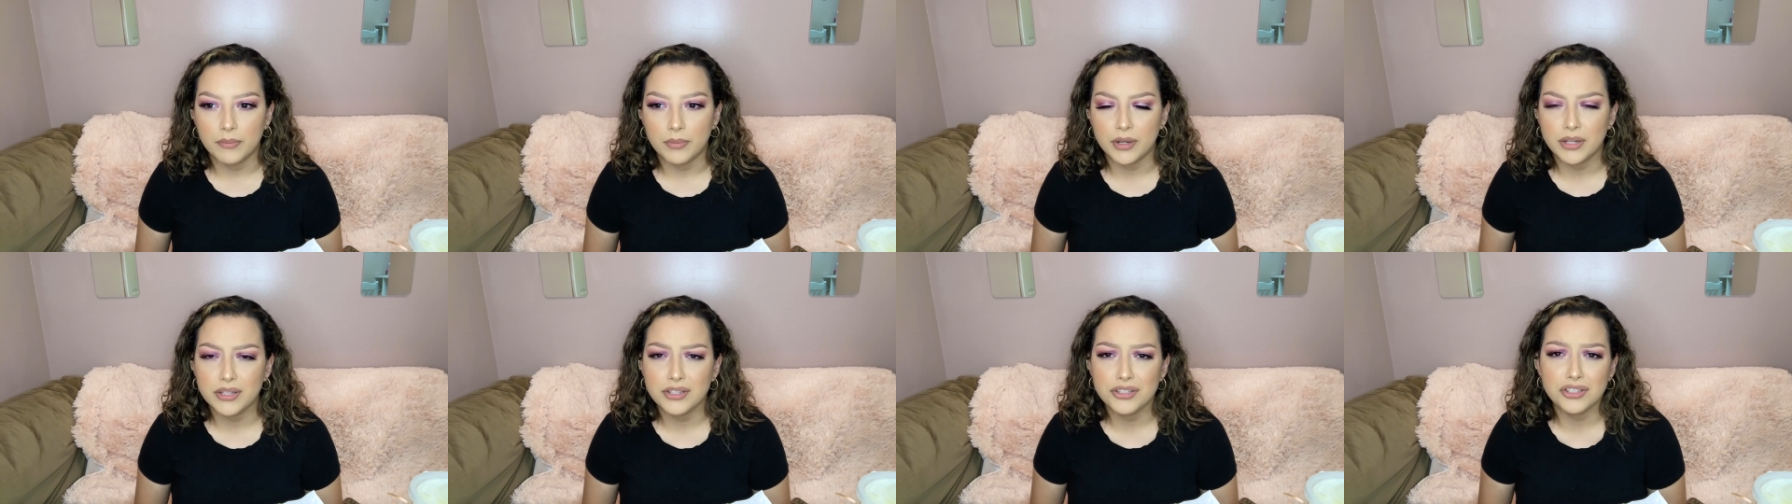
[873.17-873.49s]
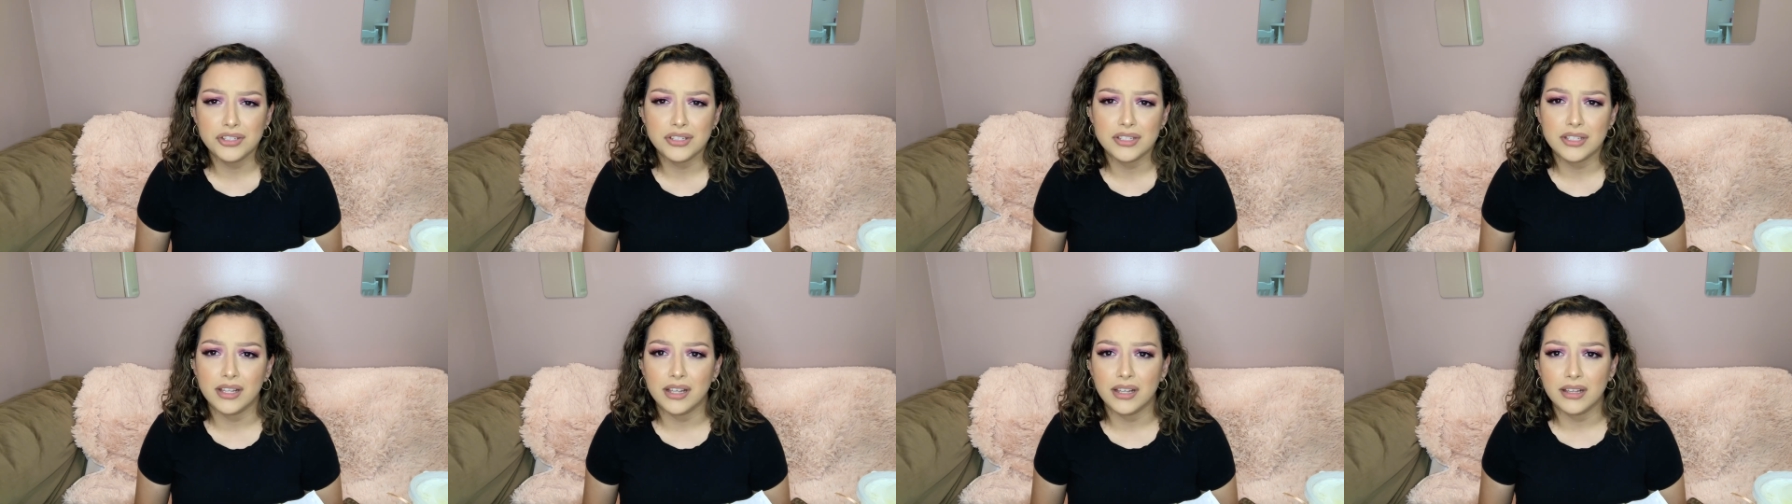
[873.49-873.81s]
but it's
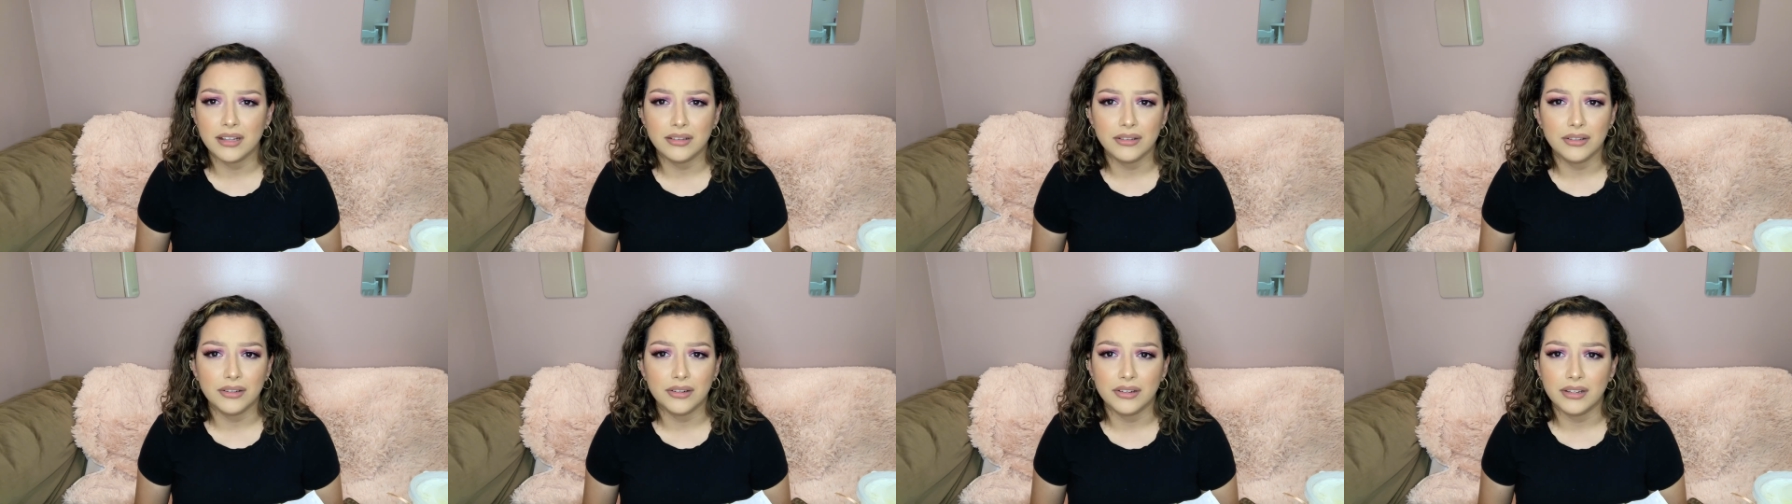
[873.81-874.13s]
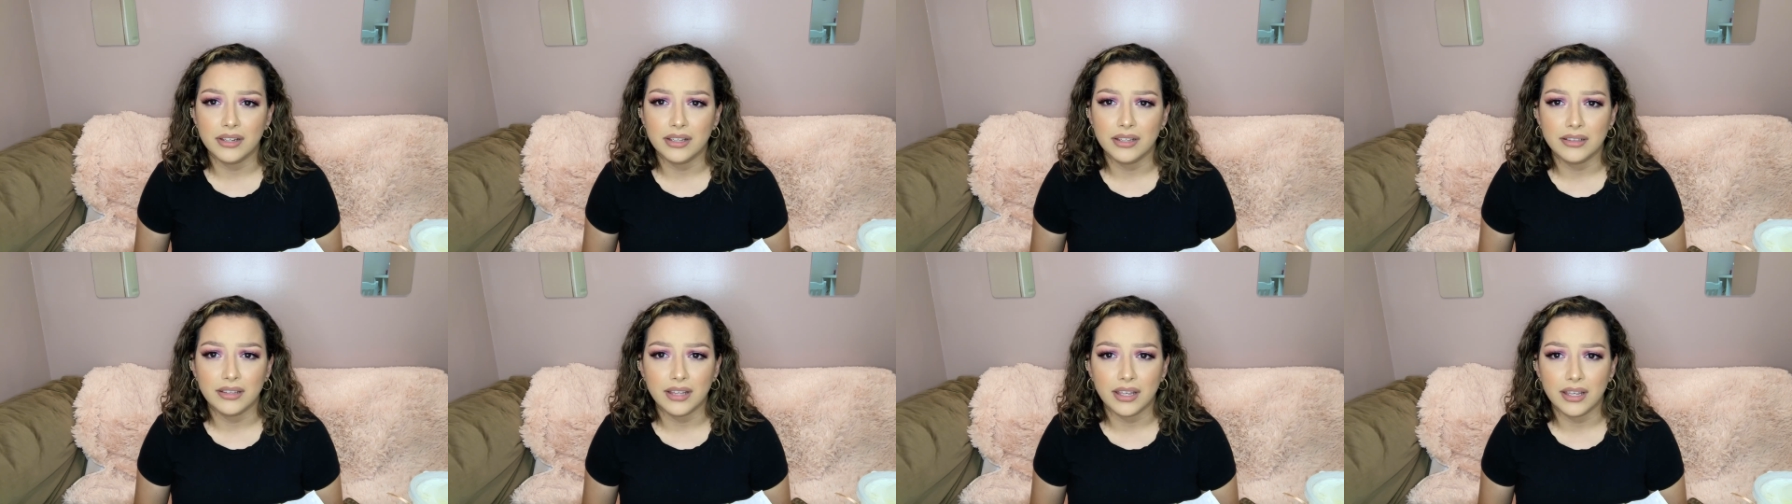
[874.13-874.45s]
just like a
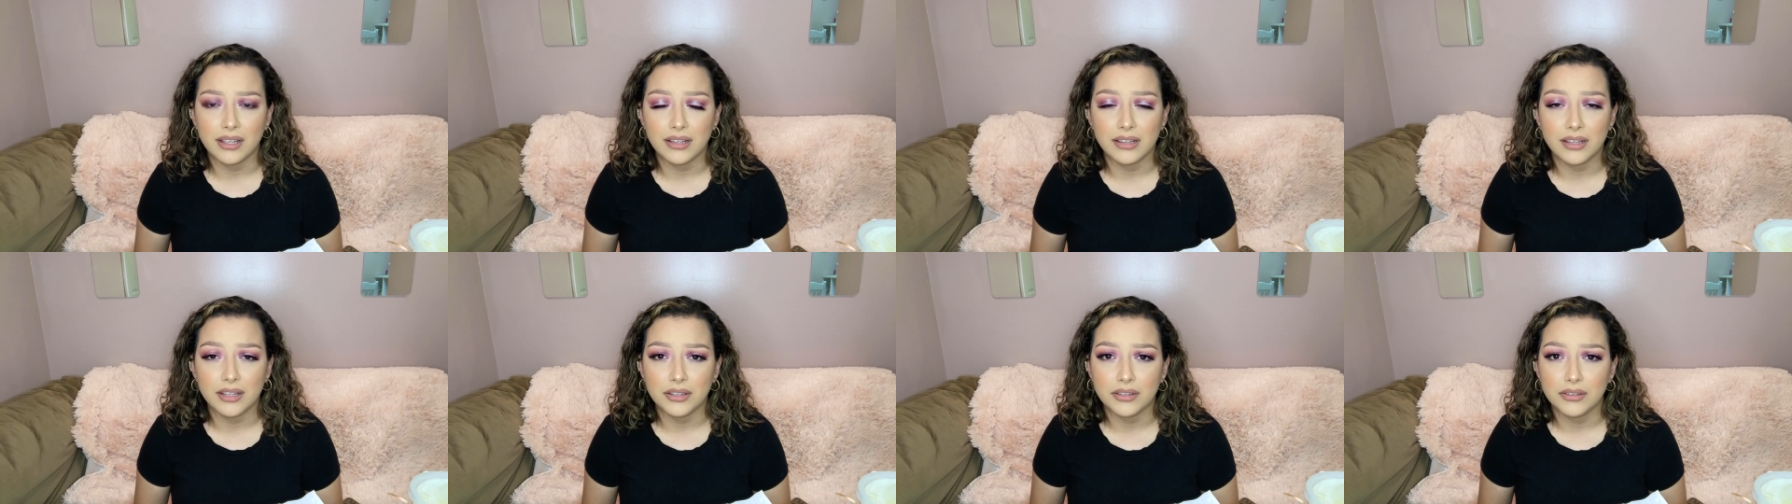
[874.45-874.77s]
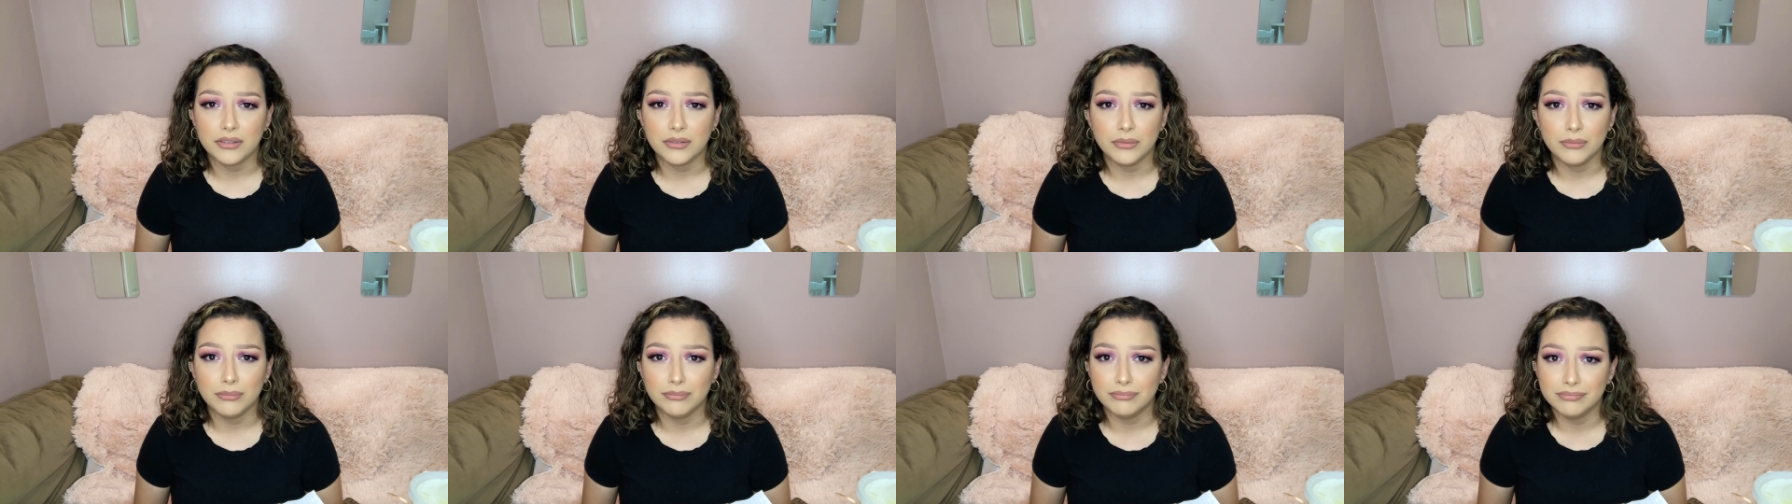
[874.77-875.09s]
learning thing
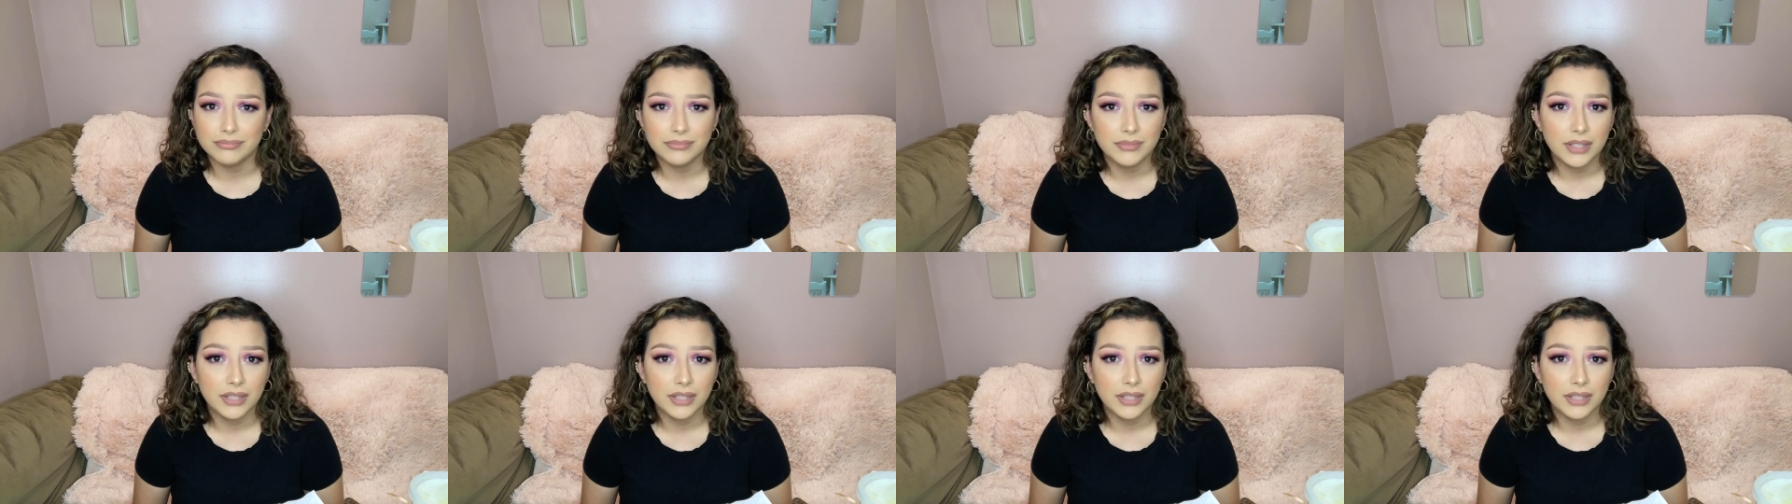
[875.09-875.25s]
like you